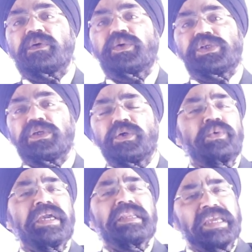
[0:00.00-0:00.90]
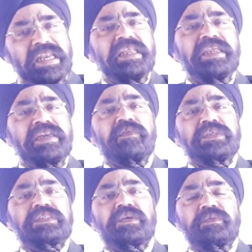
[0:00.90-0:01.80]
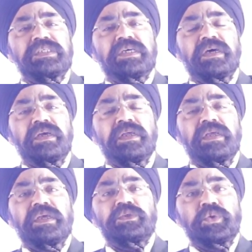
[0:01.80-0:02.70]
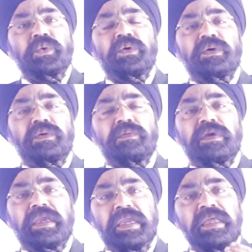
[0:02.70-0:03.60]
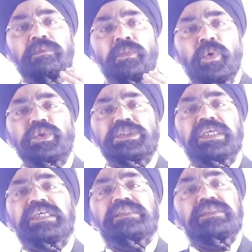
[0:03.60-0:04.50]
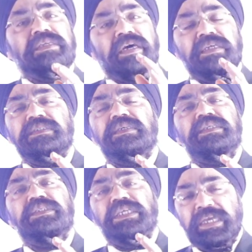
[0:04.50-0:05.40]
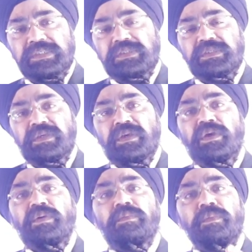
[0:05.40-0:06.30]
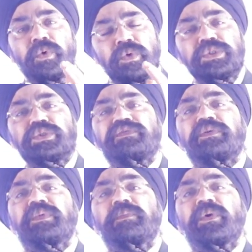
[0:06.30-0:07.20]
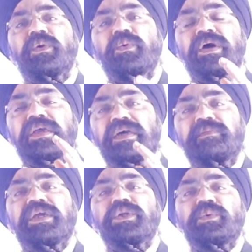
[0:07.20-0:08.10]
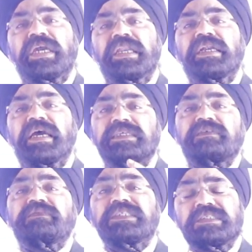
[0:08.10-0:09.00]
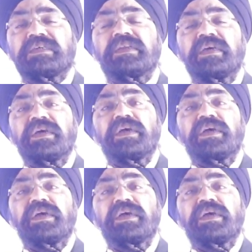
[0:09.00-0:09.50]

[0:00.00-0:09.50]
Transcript: a question, do I really need a visitor visa? So in most cases the answer is yes. Most of the people who are coming to Canada as a visitor